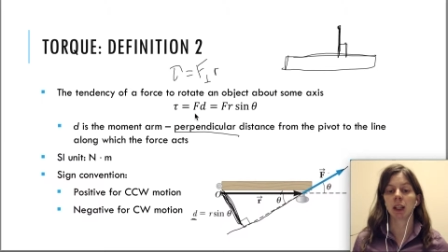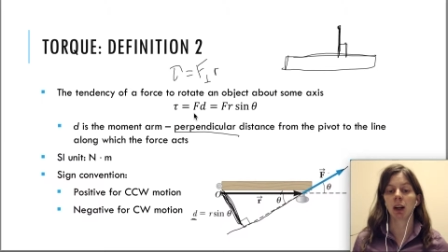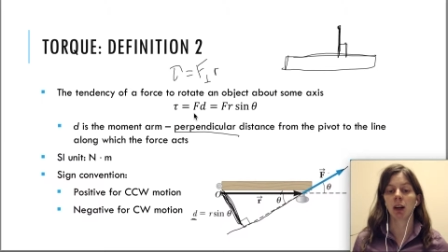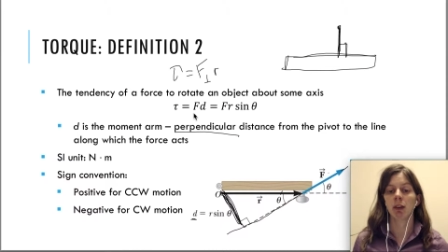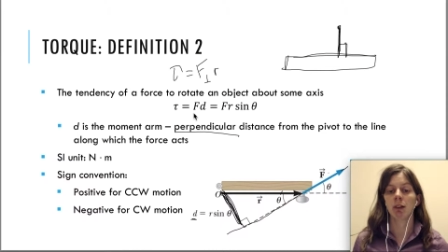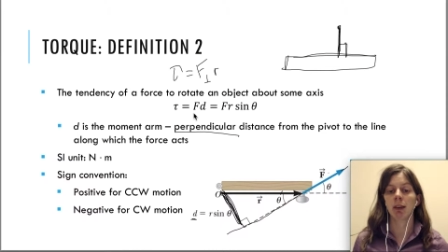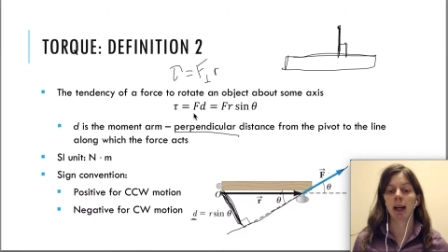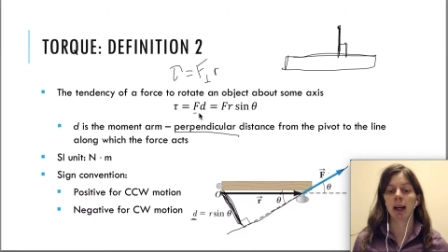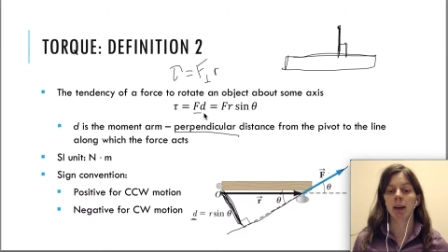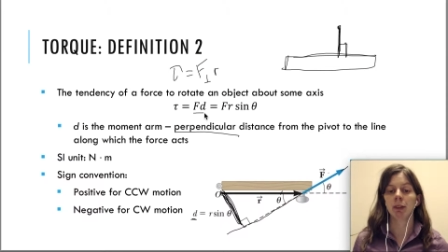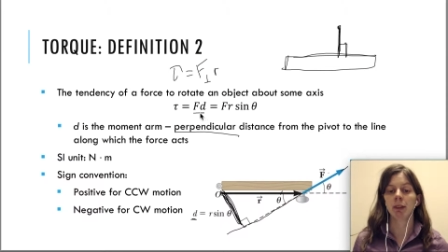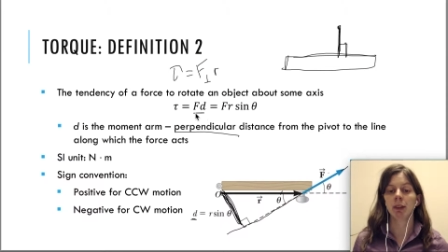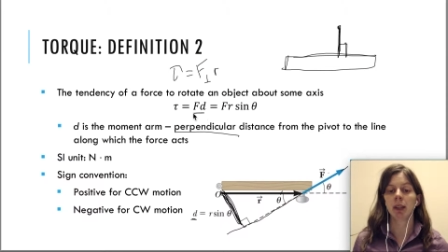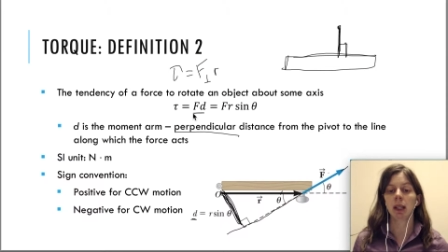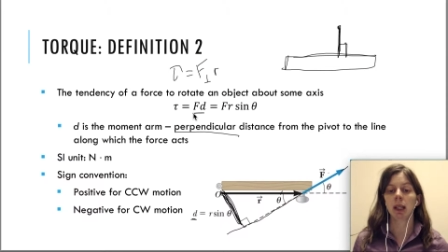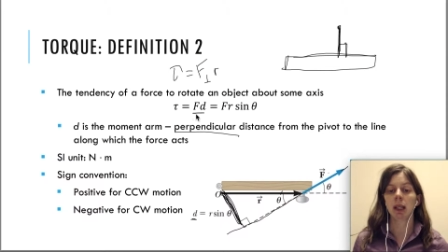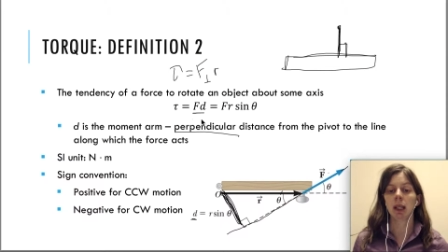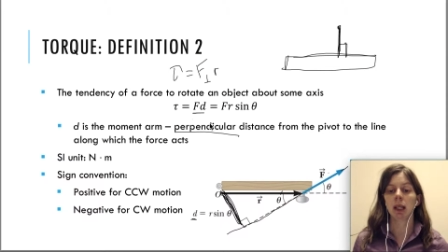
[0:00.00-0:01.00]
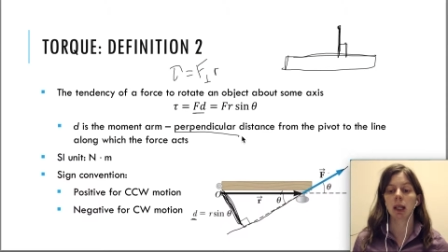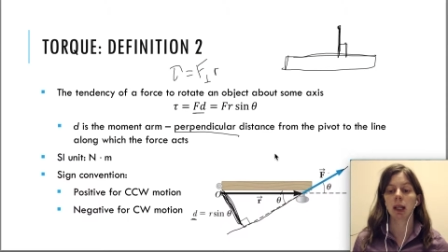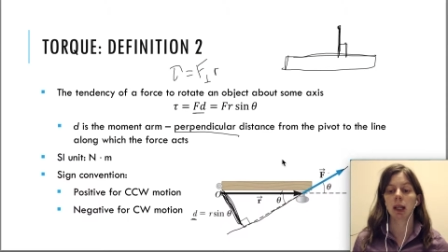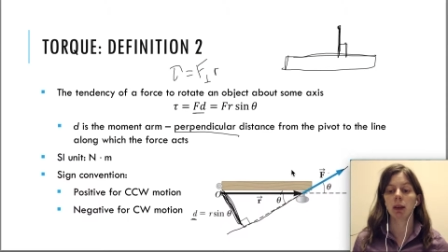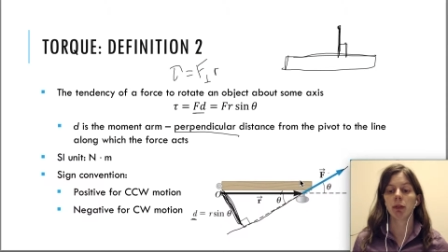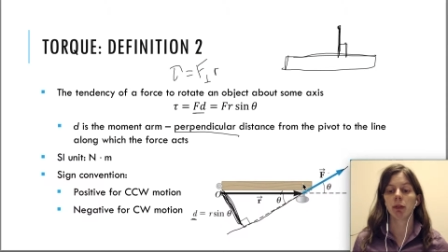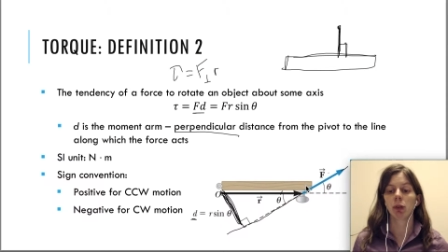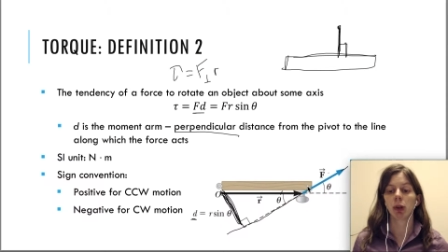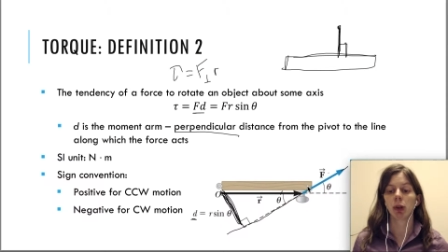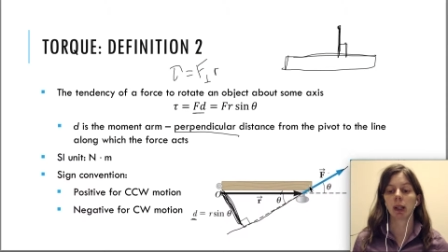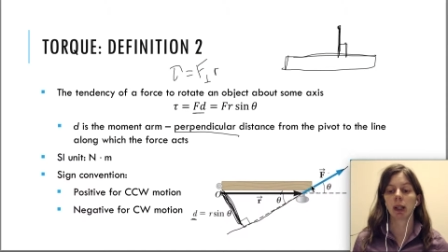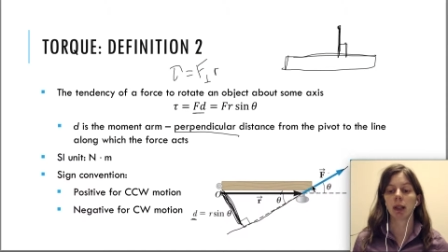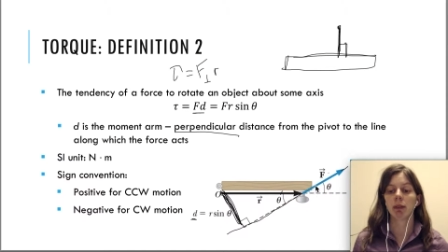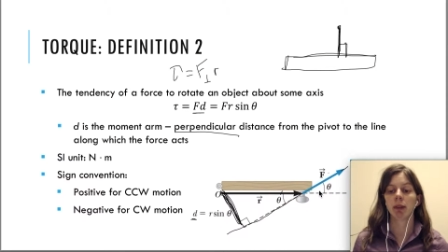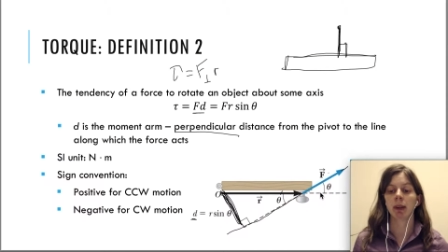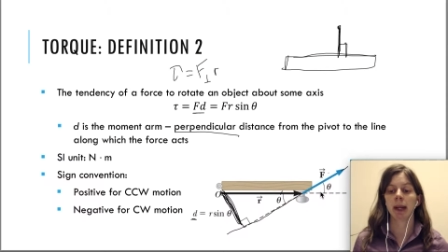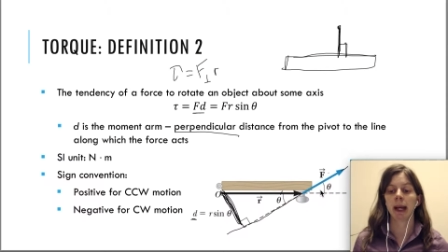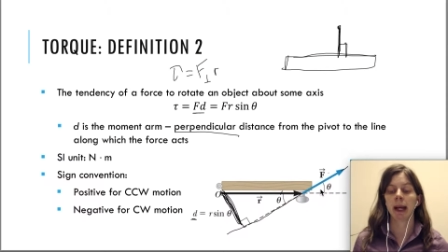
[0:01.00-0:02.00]
of FD, if we're
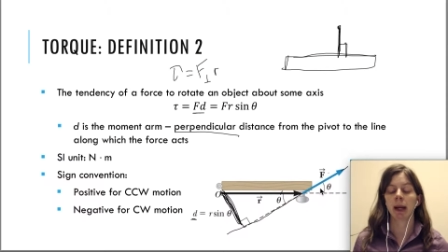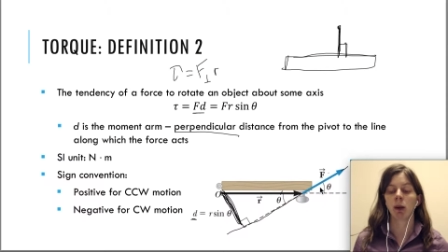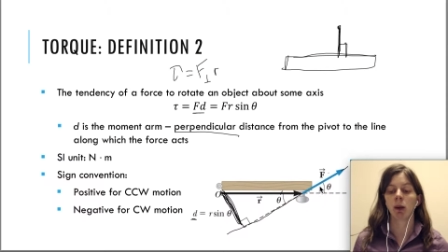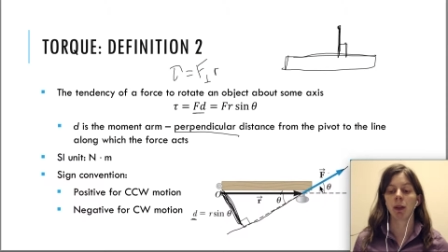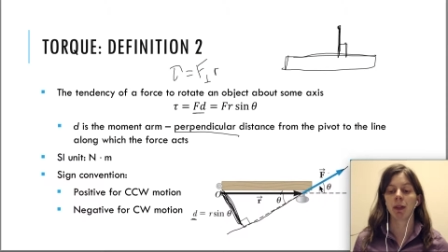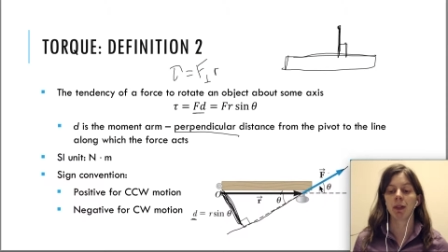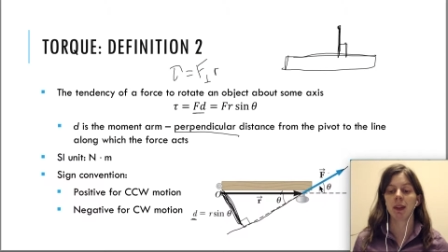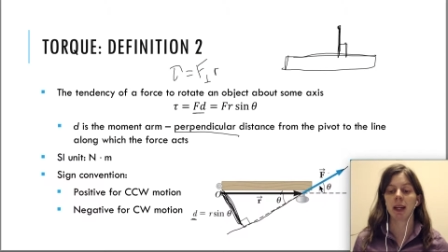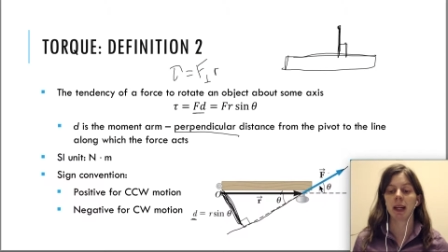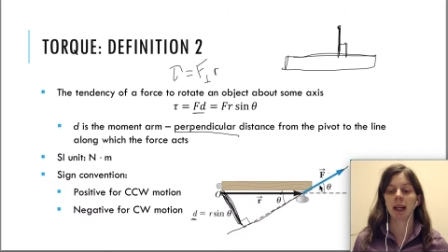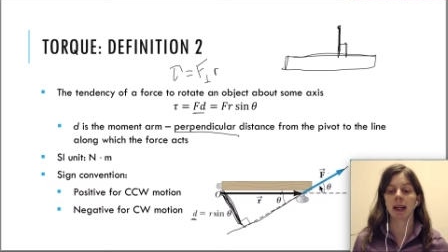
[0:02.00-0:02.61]
given angle theta